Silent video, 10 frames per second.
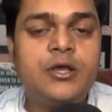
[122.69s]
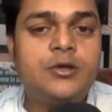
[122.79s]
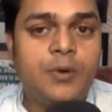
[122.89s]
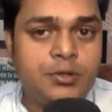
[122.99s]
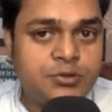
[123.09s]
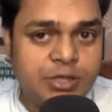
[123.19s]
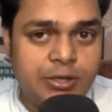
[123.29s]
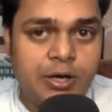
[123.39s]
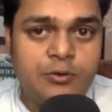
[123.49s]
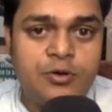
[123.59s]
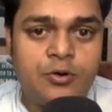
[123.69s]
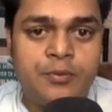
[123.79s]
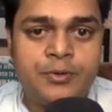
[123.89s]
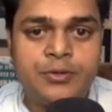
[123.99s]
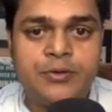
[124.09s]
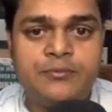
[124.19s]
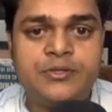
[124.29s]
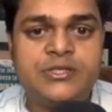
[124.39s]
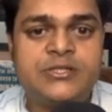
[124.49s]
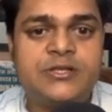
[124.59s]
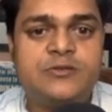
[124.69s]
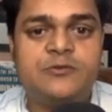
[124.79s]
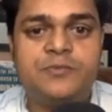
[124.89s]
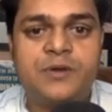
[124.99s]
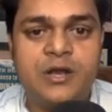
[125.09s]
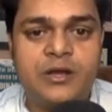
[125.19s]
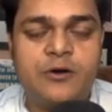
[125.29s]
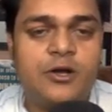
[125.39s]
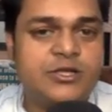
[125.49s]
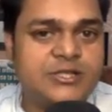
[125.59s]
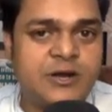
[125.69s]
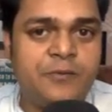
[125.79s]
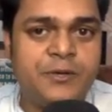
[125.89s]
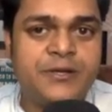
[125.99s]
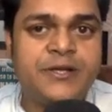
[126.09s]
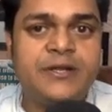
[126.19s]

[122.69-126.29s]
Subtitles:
you want to shut down your computer, we just need to click on stop button.